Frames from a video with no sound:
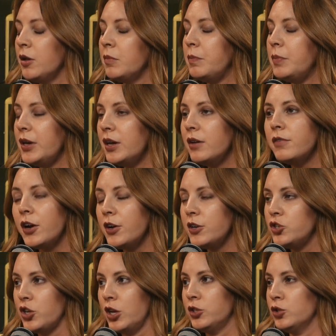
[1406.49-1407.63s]
Being very
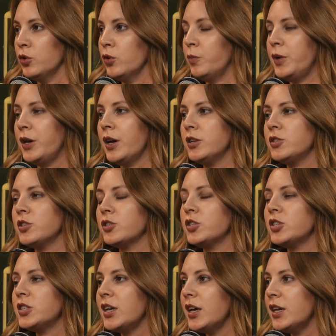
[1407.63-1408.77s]
gentle because their
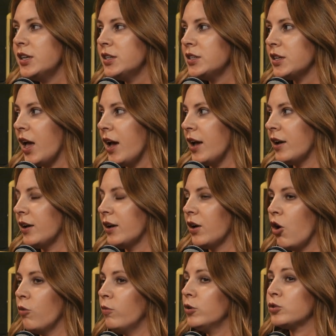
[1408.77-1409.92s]
skin is like
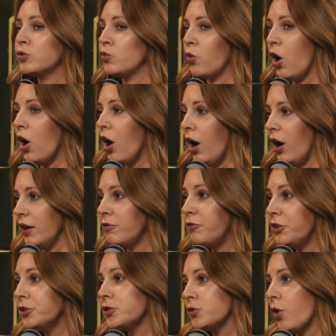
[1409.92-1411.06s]
almost raw. It
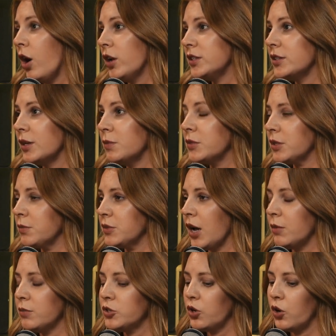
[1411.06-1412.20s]
feels raw to them
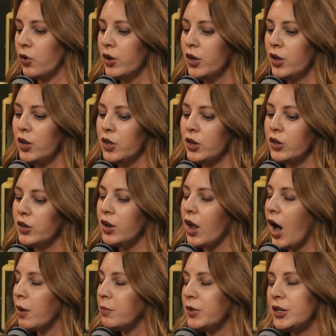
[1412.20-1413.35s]
sometimes. So
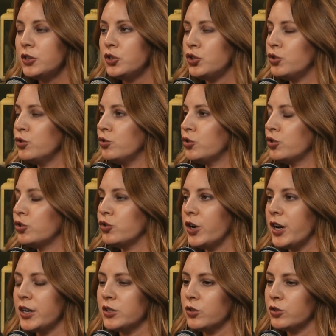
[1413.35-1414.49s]
not being too
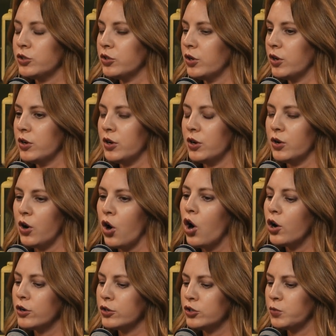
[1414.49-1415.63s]
strict or
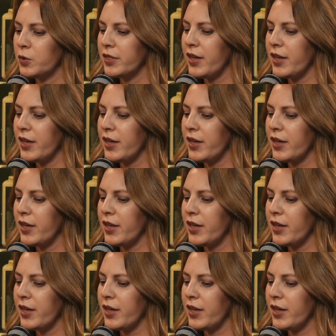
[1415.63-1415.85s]
harsh with